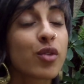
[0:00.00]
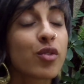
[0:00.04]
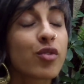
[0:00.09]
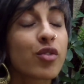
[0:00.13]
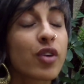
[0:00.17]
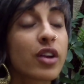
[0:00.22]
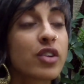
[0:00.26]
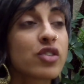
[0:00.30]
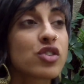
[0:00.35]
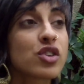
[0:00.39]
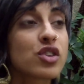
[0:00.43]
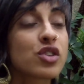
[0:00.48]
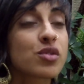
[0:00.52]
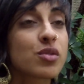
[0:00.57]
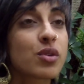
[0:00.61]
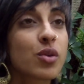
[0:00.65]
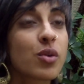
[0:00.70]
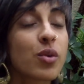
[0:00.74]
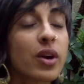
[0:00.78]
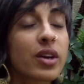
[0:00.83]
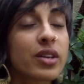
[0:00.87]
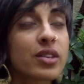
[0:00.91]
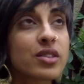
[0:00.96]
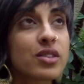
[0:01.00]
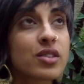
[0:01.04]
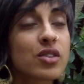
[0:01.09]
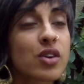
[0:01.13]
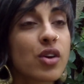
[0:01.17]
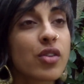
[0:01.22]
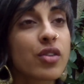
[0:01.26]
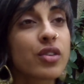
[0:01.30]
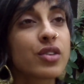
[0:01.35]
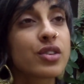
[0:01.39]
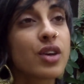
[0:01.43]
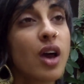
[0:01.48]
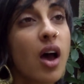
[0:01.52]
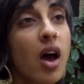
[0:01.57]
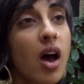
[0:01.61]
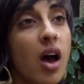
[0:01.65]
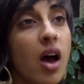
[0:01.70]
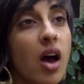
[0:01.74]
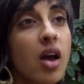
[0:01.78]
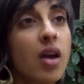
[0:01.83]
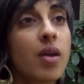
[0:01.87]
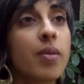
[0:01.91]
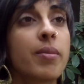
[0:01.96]
franchise requests all the
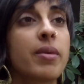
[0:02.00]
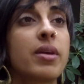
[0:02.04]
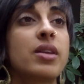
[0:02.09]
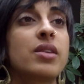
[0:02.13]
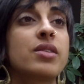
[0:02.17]
time,